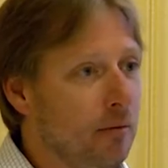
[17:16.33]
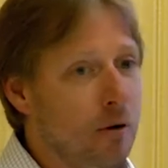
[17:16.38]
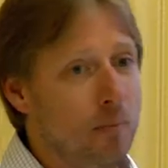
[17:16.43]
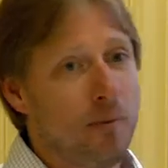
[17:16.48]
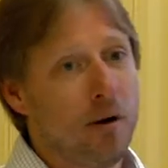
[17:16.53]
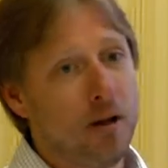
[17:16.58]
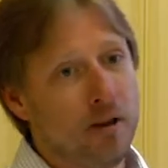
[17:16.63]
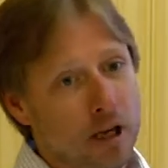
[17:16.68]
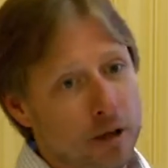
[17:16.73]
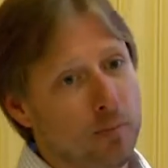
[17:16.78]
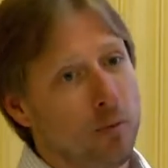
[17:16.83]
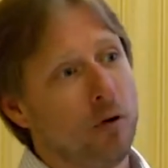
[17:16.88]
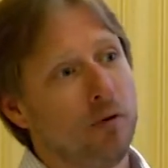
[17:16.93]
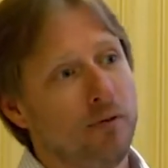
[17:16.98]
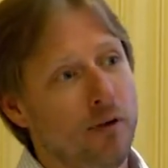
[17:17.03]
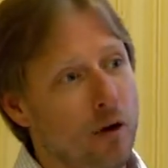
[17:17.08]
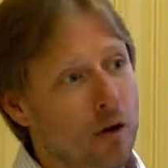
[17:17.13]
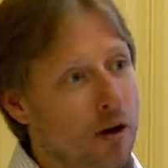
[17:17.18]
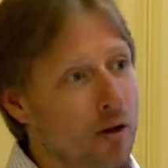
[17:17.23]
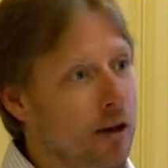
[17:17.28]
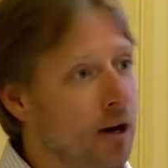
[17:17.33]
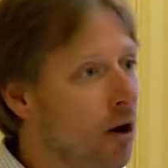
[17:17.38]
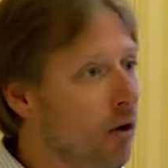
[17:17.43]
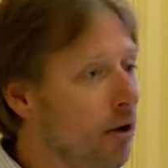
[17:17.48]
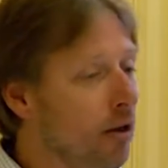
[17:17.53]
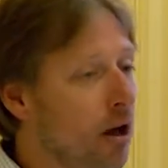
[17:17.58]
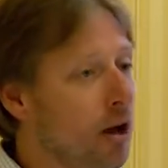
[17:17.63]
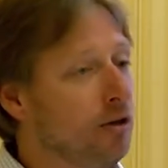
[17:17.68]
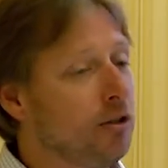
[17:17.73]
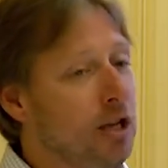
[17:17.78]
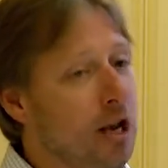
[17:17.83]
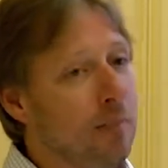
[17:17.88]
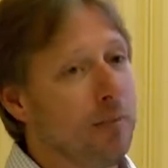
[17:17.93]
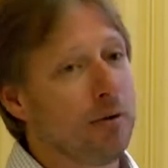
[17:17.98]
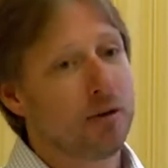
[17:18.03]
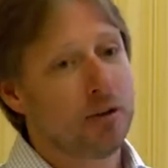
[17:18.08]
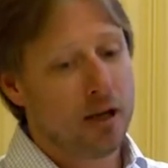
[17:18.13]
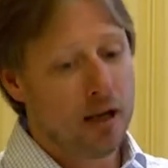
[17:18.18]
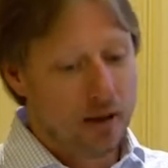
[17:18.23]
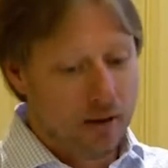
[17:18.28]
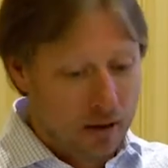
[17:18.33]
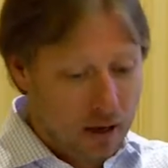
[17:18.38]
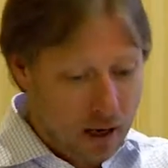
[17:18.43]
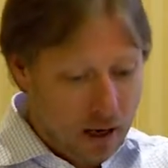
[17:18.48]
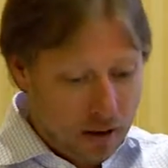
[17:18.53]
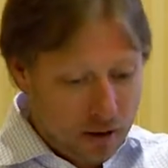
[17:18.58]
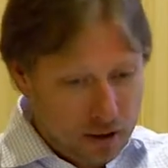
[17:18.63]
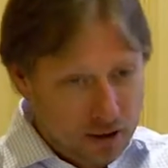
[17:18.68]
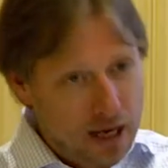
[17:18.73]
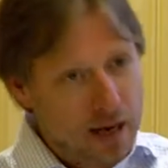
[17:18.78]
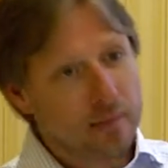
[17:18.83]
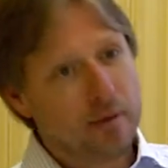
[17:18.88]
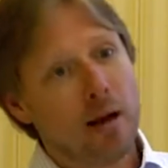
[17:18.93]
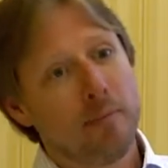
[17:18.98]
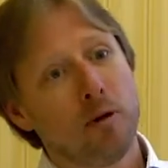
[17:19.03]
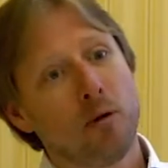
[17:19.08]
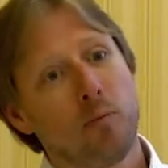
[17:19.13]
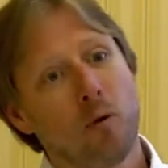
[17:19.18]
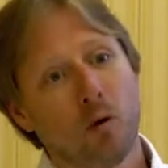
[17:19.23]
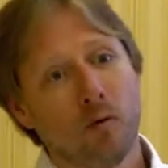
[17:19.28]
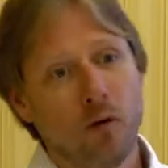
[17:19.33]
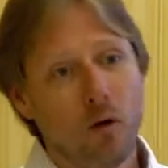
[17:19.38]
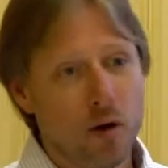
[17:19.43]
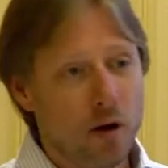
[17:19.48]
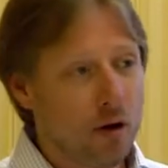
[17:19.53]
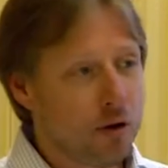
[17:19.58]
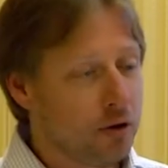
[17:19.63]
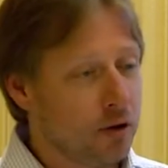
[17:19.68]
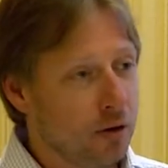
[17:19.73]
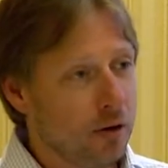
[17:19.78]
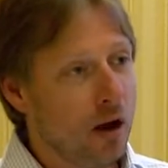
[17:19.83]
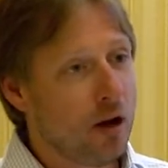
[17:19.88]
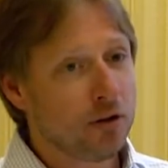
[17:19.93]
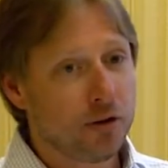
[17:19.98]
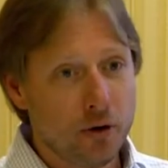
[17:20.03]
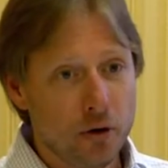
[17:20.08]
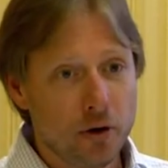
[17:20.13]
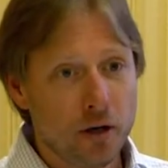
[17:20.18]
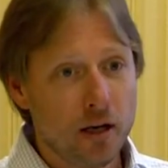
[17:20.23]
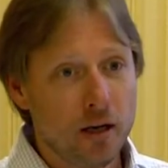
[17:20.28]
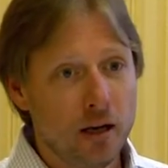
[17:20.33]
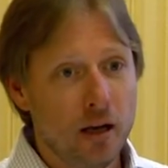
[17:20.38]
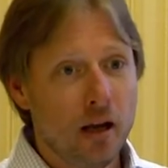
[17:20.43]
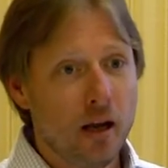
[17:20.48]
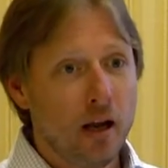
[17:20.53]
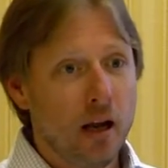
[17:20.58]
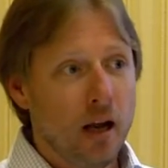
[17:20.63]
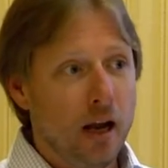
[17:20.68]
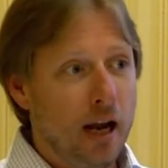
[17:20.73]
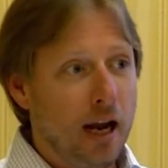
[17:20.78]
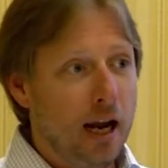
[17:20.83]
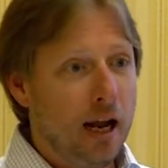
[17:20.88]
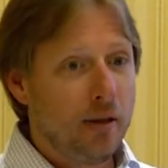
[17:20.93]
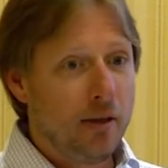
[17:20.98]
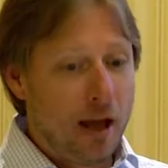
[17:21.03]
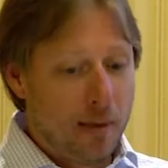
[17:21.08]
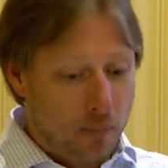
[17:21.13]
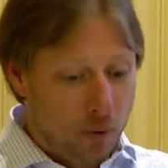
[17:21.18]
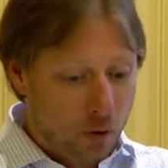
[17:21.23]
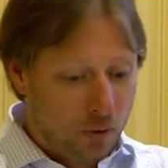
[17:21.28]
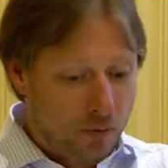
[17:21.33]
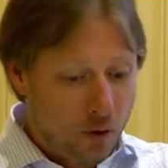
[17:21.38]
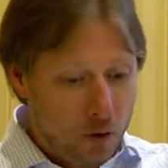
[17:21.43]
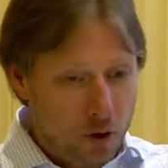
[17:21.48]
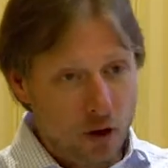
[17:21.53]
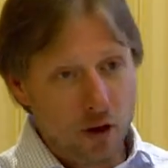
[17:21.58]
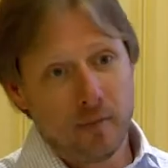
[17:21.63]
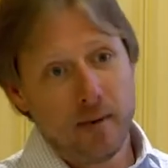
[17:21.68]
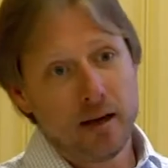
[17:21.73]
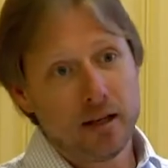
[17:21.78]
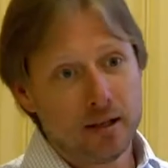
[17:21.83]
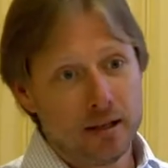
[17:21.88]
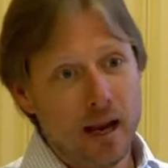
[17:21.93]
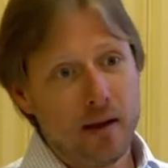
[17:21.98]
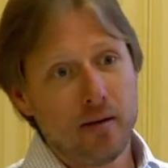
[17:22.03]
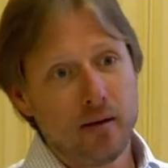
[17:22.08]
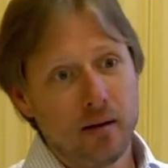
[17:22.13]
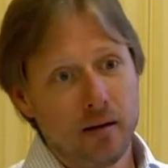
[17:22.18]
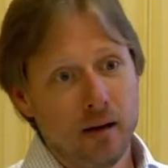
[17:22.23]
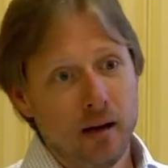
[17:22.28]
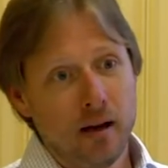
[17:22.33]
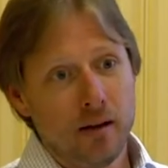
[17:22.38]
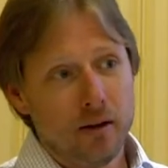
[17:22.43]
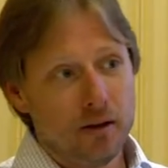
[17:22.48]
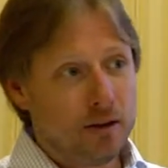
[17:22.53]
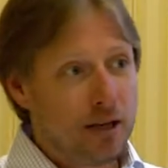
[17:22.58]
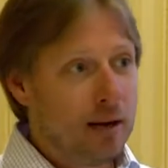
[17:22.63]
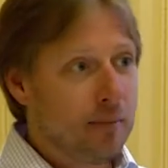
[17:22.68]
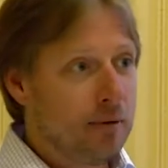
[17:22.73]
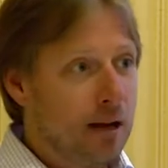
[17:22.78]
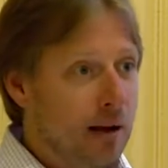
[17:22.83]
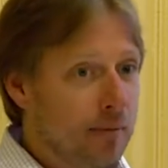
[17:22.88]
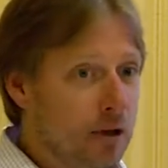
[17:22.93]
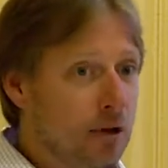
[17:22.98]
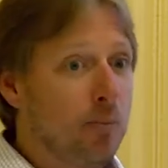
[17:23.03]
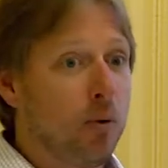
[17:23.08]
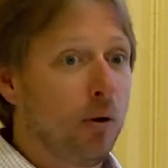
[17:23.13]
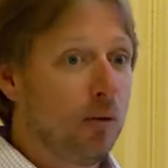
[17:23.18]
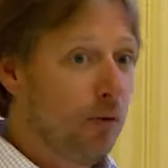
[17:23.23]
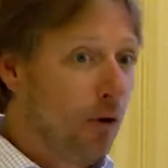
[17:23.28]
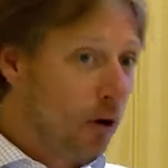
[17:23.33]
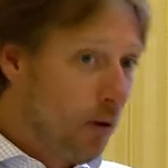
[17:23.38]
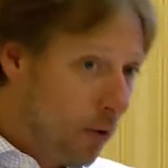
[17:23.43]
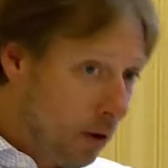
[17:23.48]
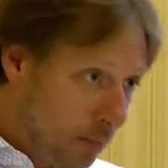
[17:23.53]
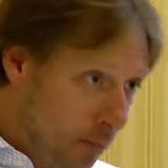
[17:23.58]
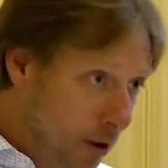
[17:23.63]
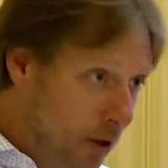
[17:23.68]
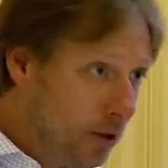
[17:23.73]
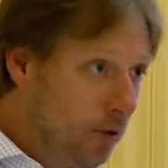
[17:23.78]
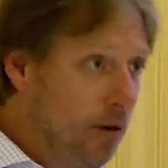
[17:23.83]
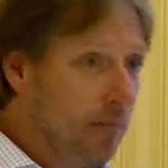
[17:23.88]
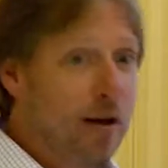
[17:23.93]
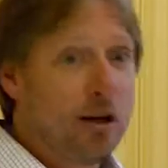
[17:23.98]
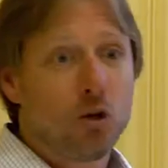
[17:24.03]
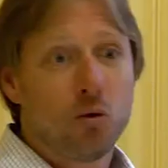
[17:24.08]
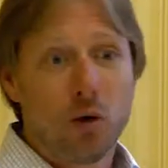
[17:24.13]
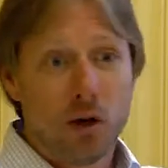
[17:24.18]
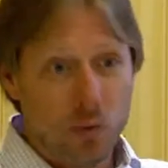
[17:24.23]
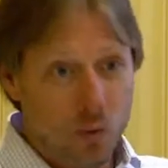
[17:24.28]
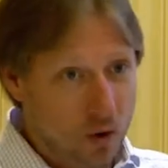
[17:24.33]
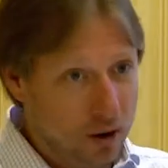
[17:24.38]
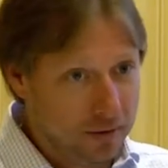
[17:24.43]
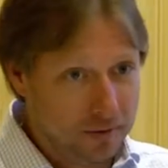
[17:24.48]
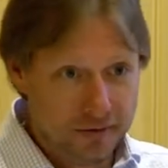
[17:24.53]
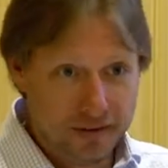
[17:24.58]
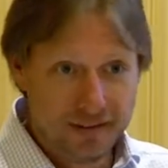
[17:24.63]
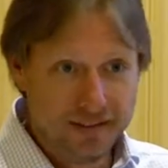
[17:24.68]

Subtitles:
Well, put it in this portfolio that only lost 10%, the same time your portfolio lost 30, and that portfolio only made 7, the same time as this portfolio I wanna put you in made 21.